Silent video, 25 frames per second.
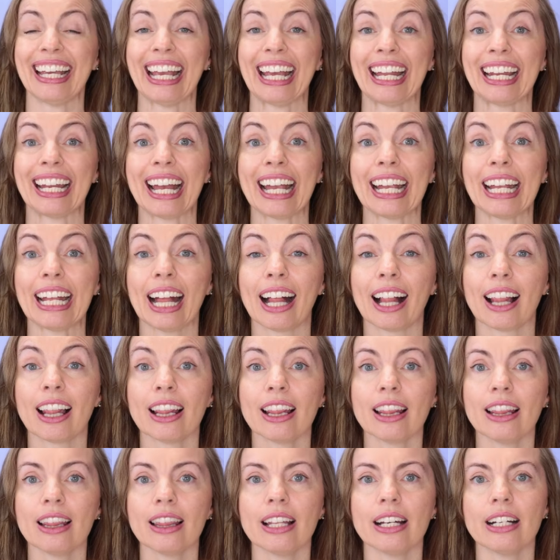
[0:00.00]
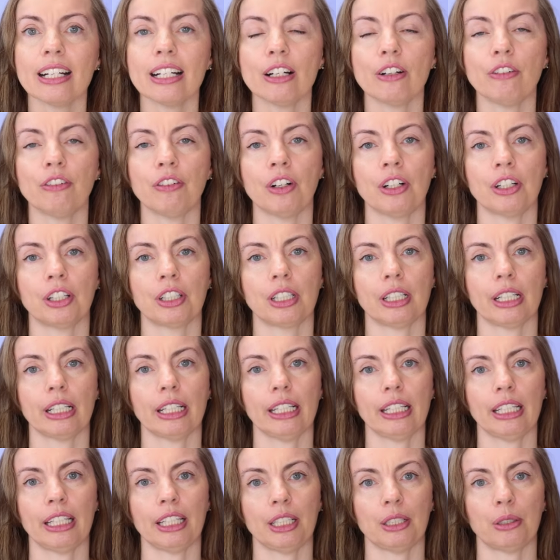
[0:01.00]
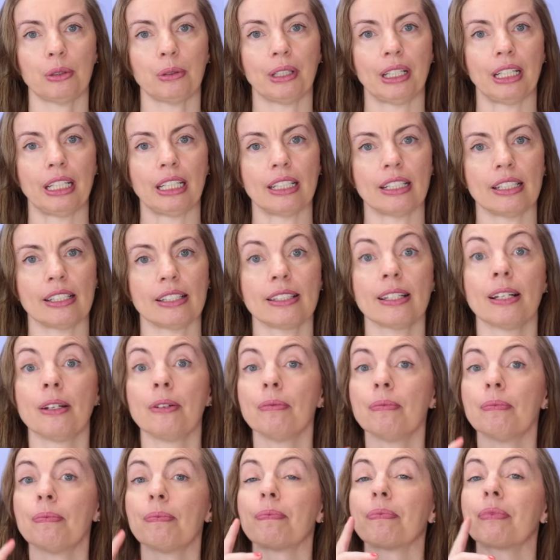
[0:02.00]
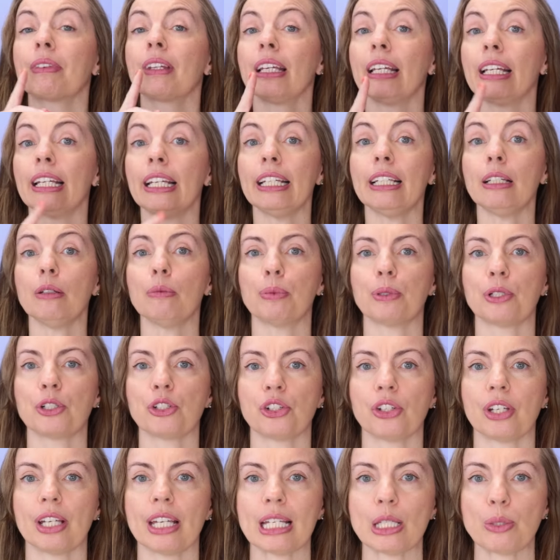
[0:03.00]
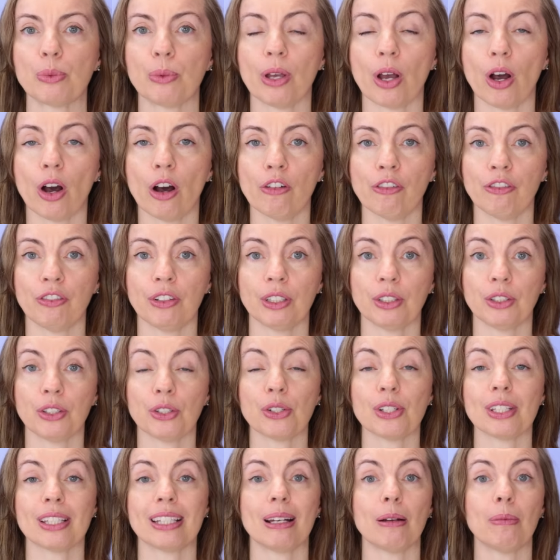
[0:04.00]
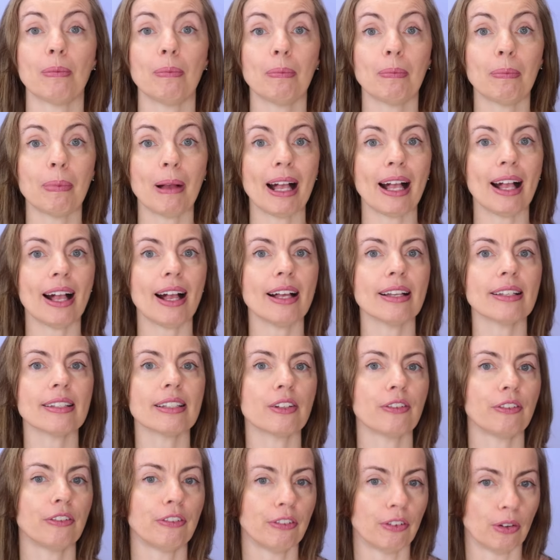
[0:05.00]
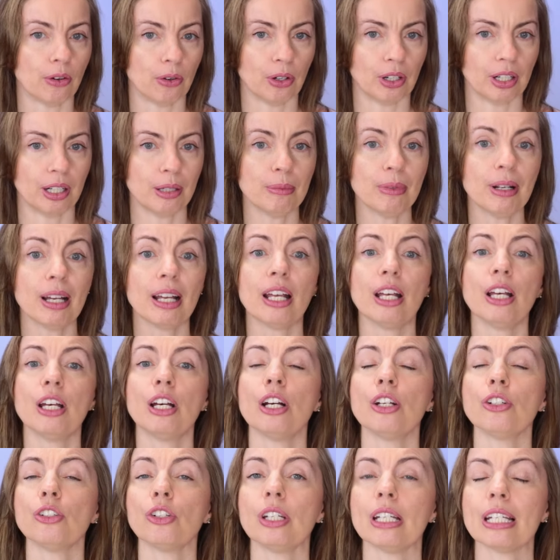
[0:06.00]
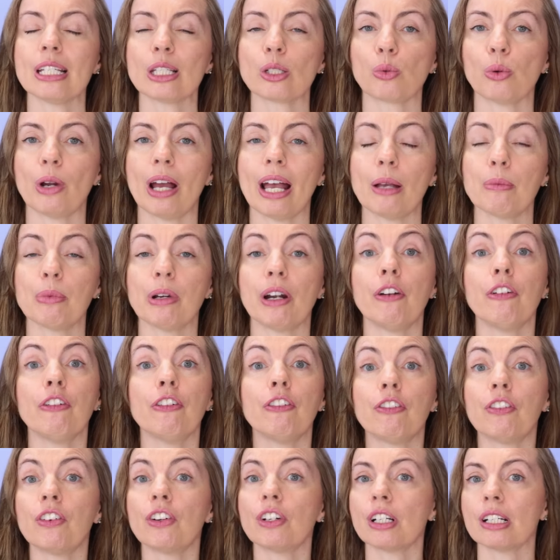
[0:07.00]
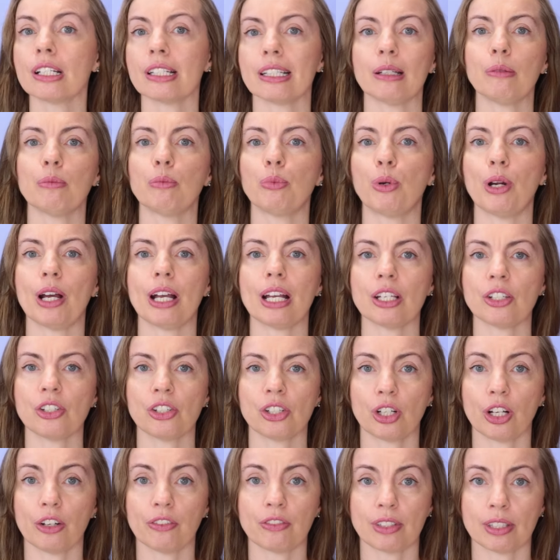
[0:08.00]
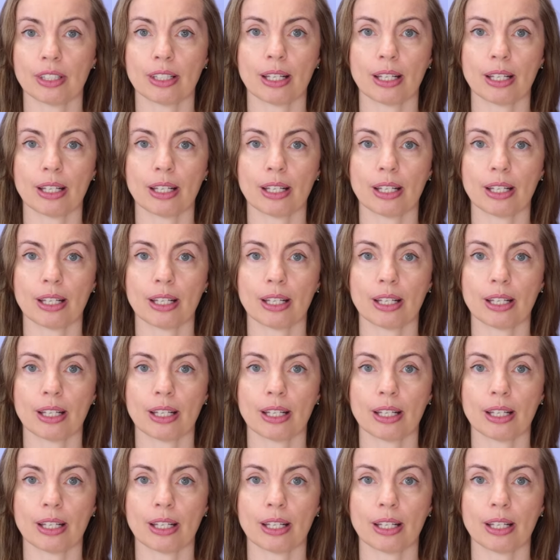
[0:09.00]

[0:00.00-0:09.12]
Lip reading: And I love her earrings. In Portuguese, we often use the past form to describe our first impression of